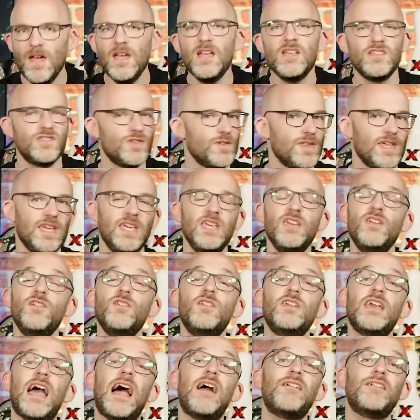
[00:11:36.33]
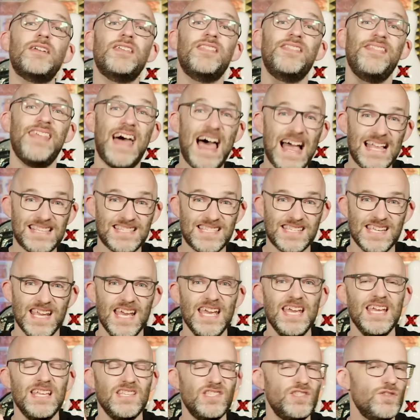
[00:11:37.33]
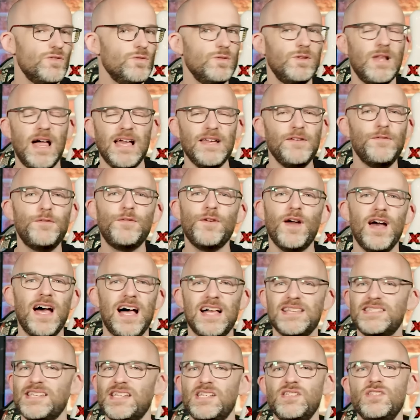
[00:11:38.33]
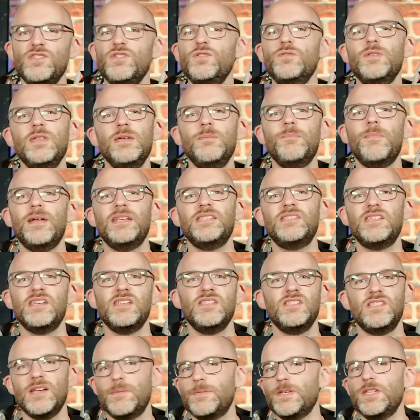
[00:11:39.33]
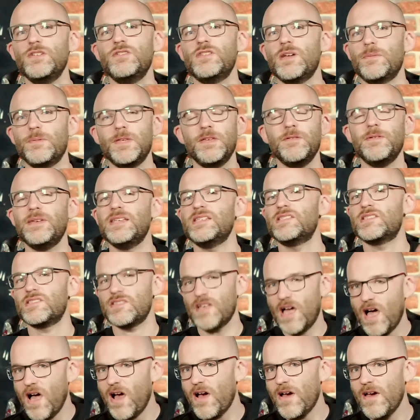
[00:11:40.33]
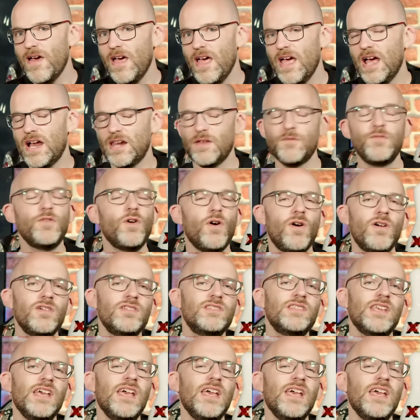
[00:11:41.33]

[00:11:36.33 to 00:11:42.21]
so that he could carry that into life as a newly minted WWE star. And of course,